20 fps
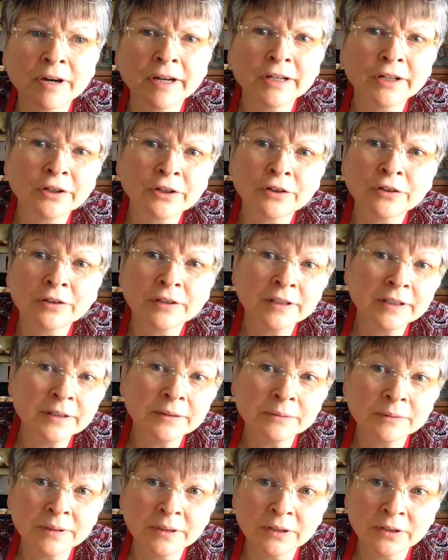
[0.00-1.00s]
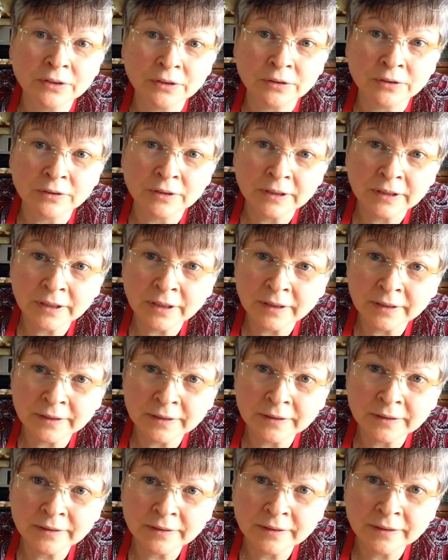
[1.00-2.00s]
curling it with the curling
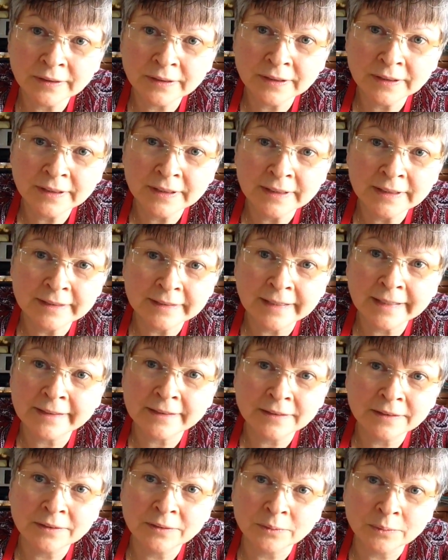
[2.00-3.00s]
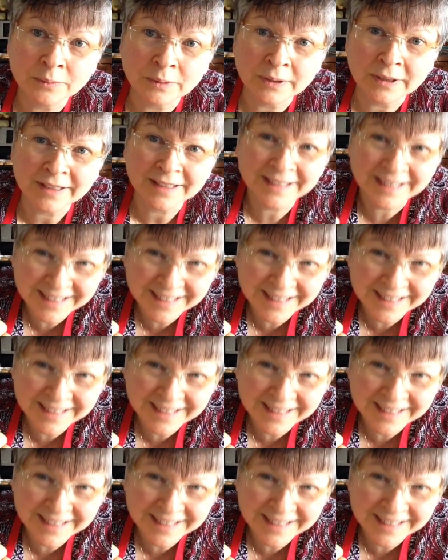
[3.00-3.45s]
iron. That didn't work.